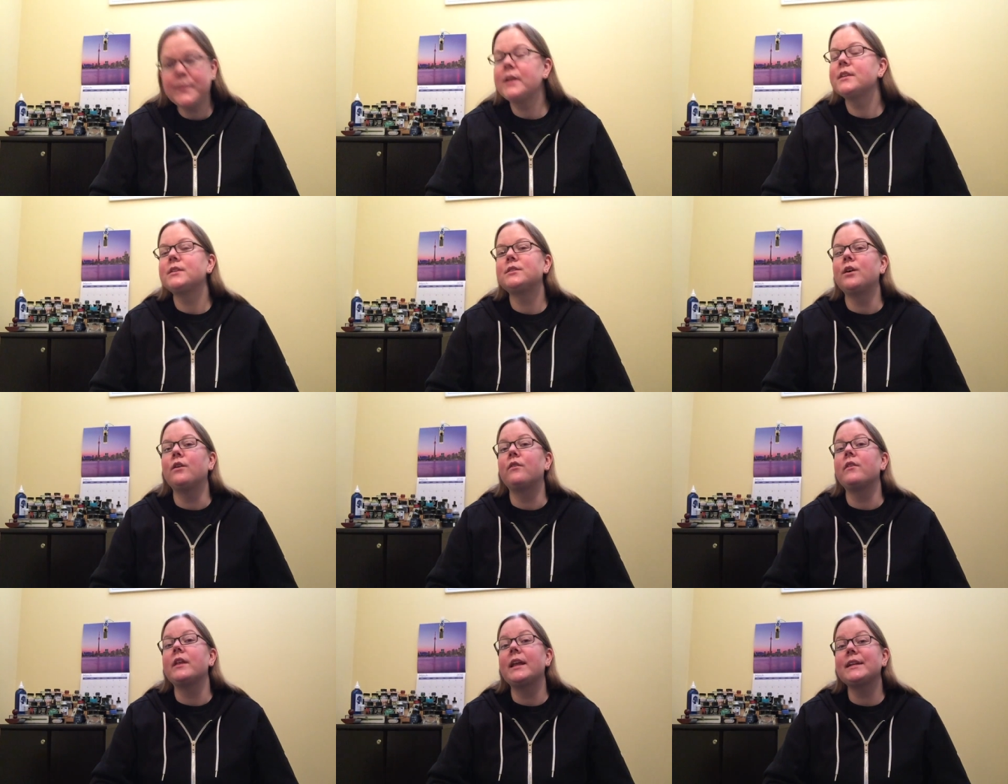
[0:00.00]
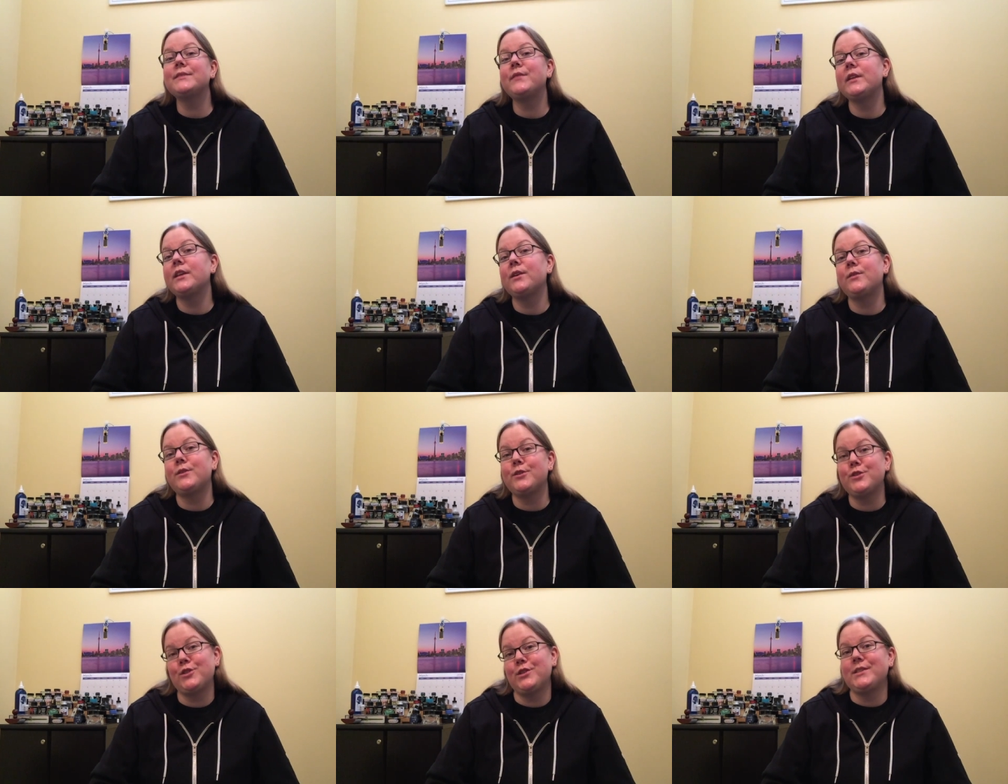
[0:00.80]
So for the next video, you
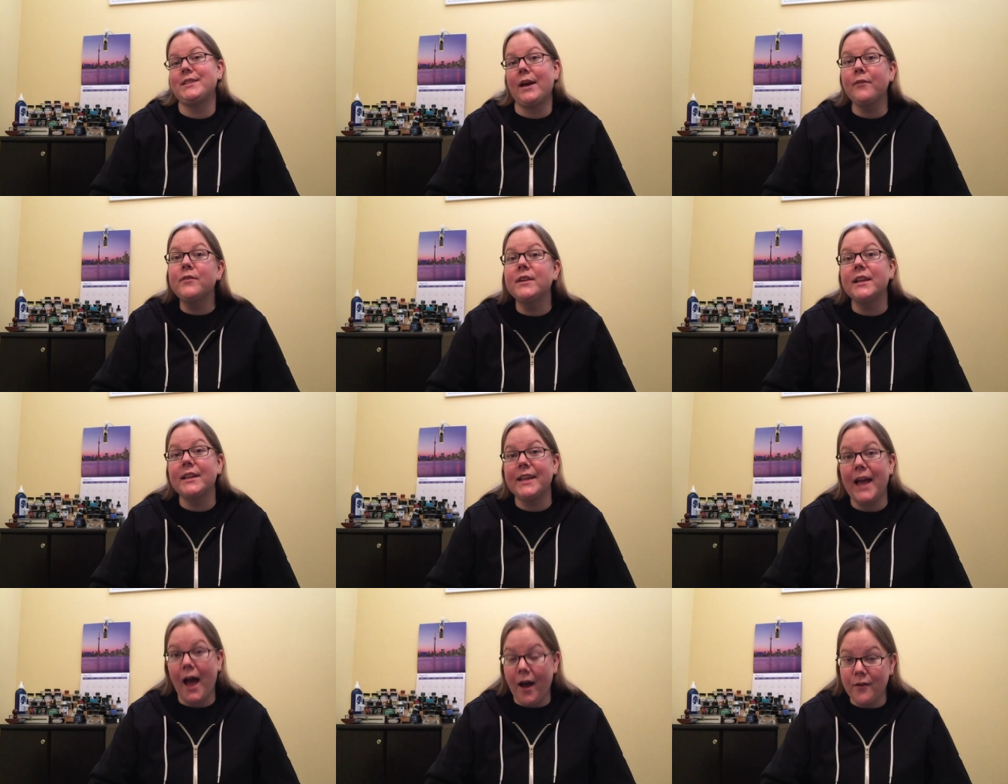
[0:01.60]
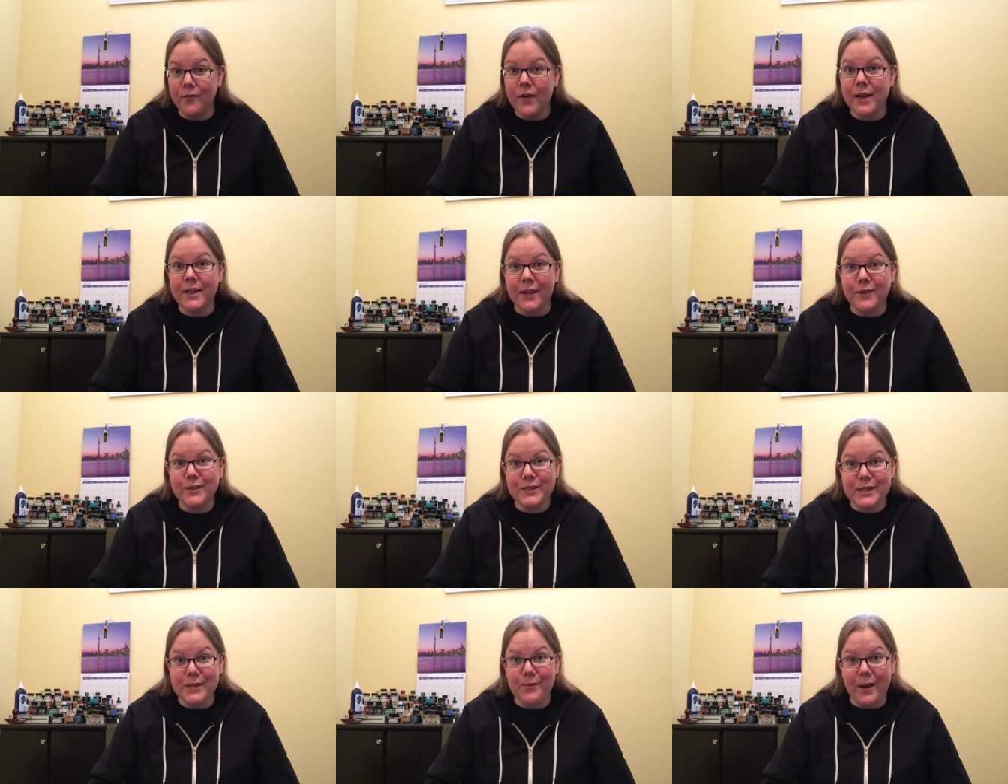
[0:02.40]
should definitely have another
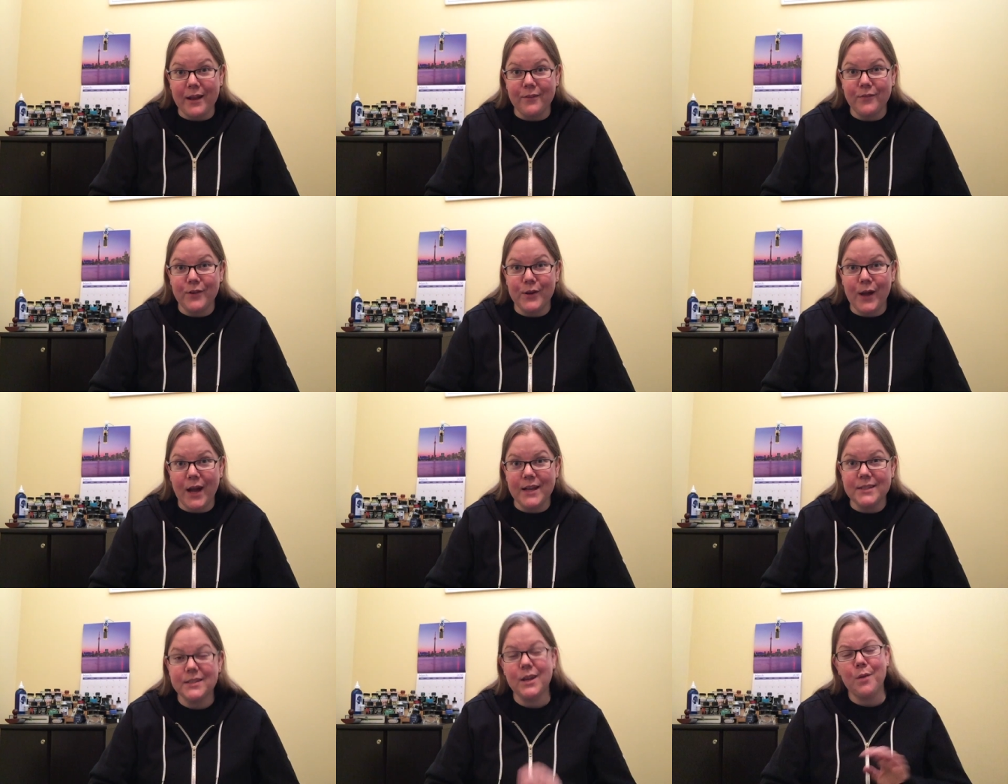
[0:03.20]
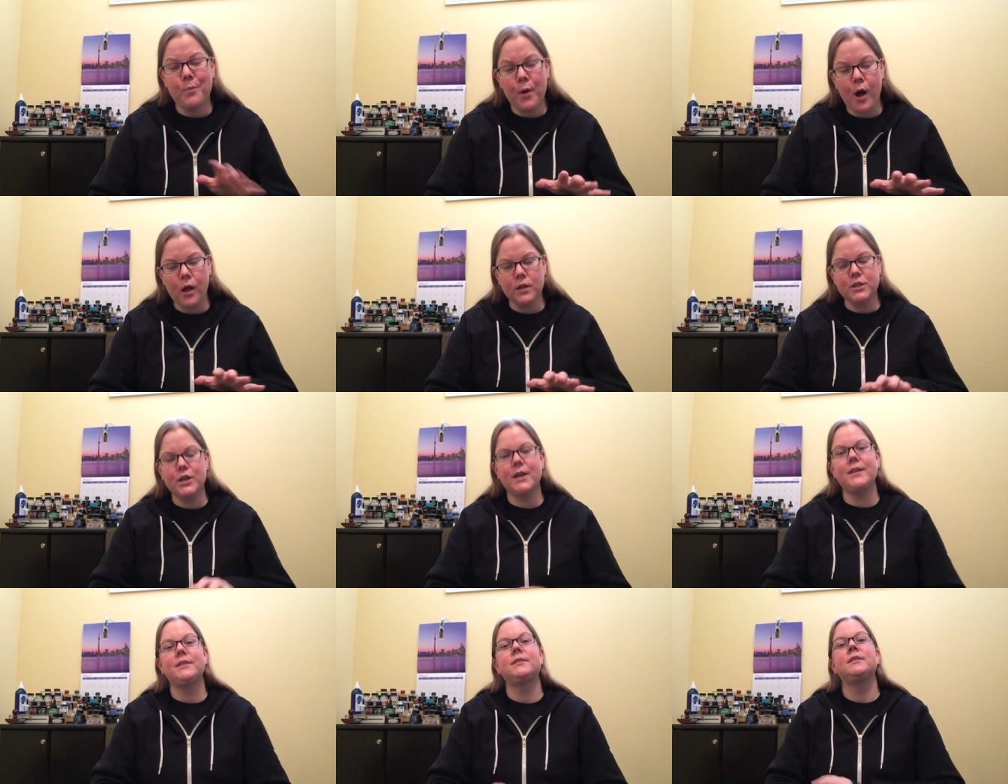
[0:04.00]
tea waiting for you guys.
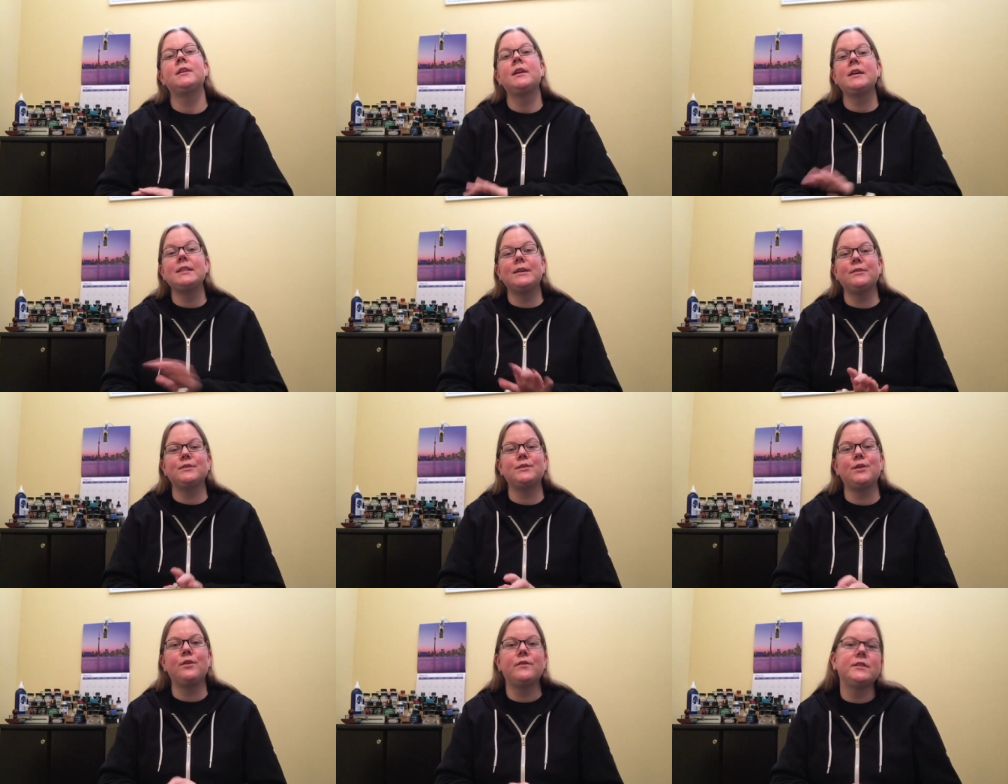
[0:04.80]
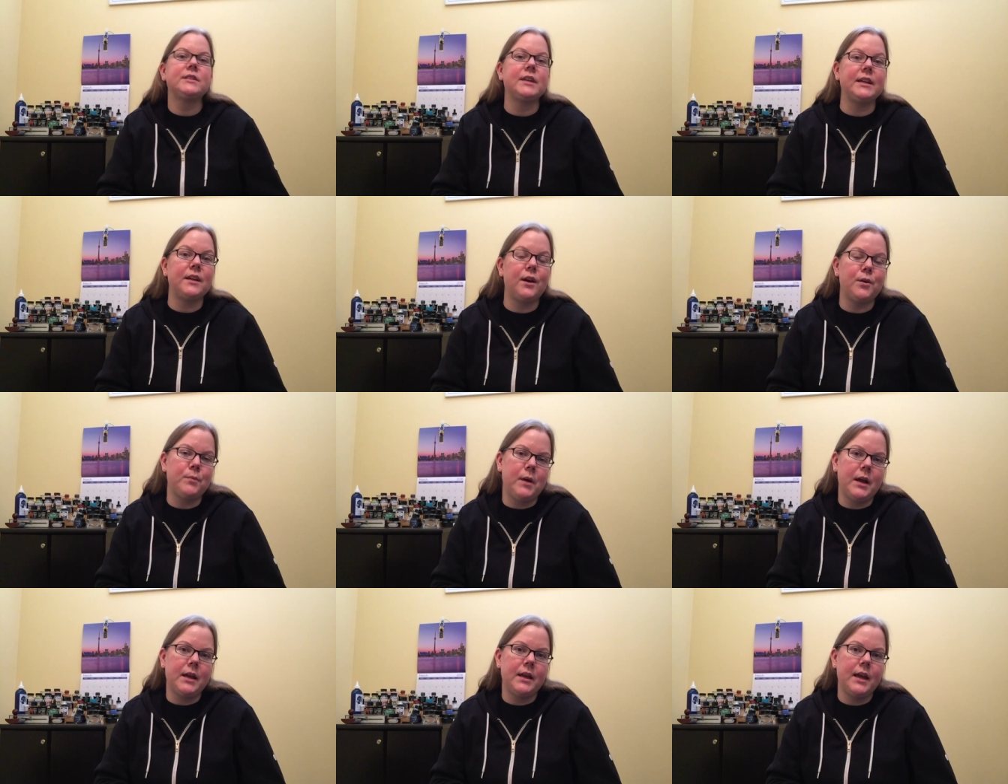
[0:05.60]
Apologize, that was an oversight on
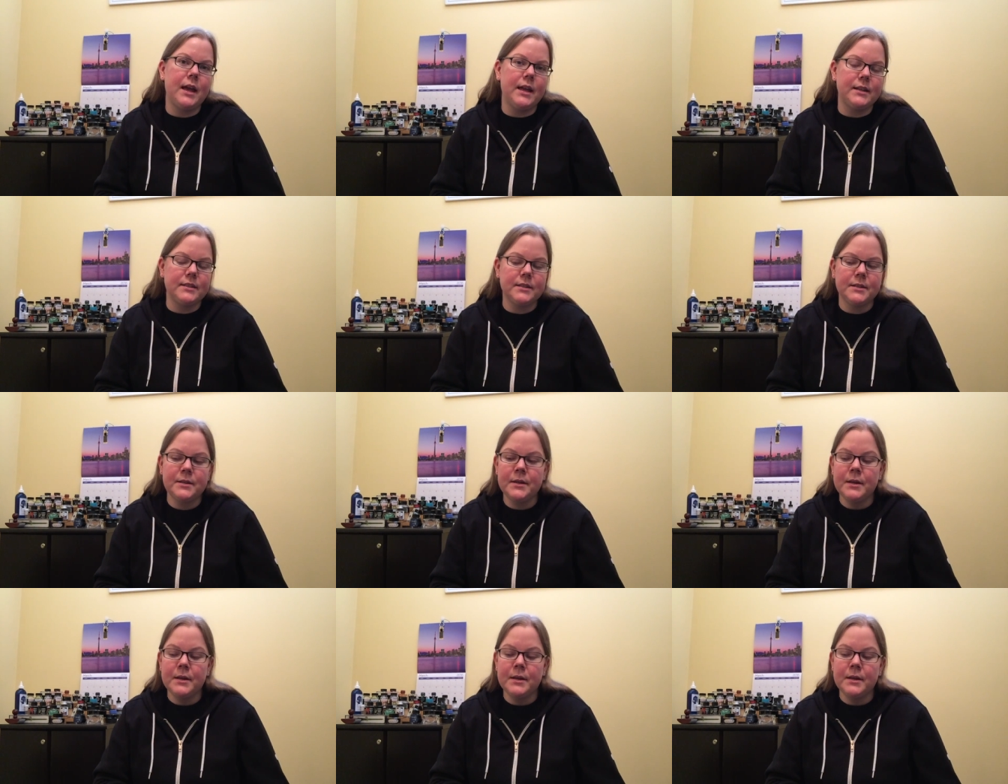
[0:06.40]
my end.